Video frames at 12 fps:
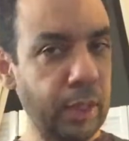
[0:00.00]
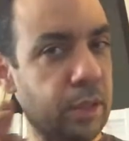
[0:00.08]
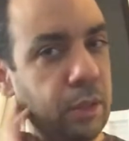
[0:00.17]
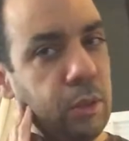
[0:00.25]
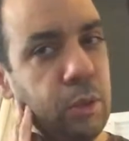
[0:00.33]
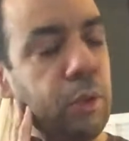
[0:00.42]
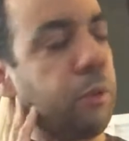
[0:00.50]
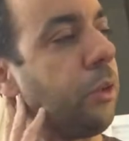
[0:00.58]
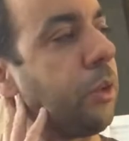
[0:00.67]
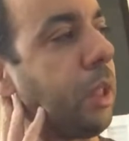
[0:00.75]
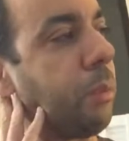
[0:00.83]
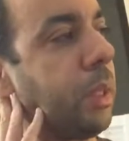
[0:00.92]
look for
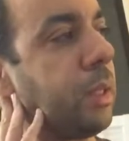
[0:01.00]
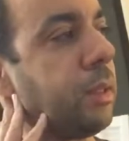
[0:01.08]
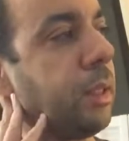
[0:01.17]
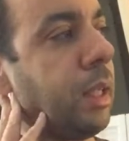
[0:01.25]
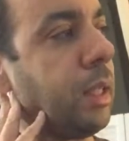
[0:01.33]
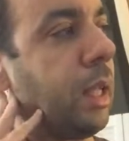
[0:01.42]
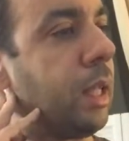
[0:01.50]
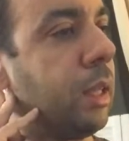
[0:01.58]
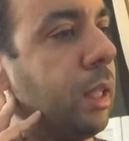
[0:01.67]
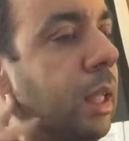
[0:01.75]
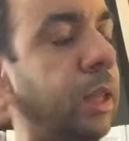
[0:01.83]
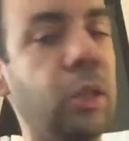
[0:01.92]
that bass line,
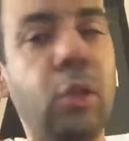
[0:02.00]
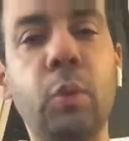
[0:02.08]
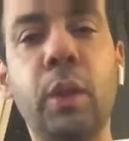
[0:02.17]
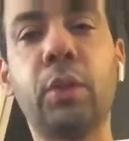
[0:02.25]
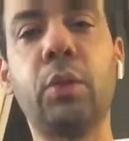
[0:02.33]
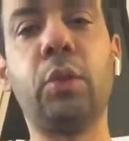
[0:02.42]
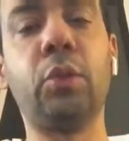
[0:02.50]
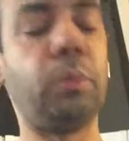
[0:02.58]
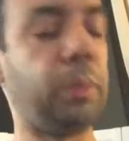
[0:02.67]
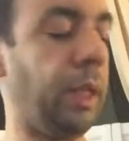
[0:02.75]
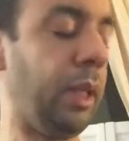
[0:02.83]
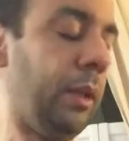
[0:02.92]
and know what chord to
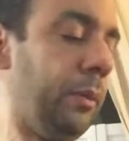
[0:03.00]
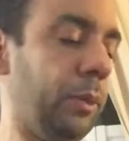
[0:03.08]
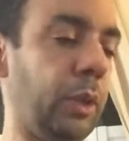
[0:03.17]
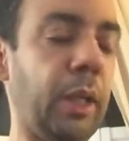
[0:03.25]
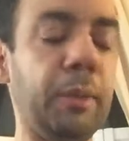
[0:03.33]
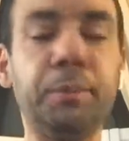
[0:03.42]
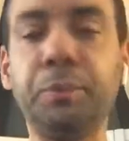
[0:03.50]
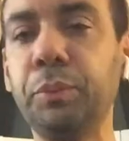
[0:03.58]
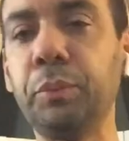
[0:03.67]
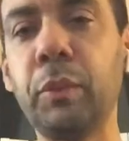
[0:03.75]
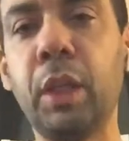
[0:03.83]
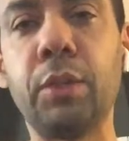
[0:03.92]
play. Okay,
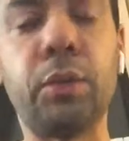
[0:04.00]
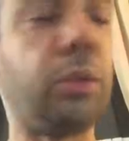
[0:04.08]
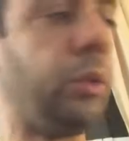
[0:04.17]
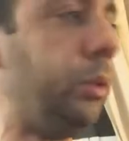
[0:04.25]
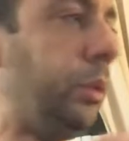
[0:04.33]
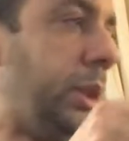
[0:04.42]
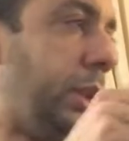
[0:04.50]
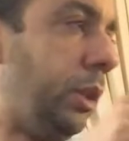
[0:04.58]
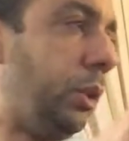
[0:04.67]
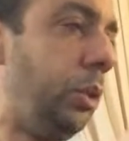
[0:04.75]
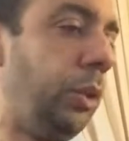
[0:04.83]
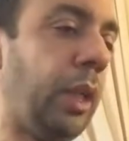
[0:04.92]
so
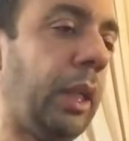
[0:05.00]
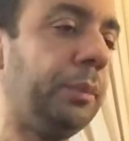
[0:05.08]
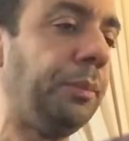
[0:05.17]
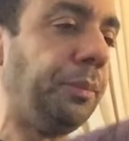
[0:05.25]
let's do that.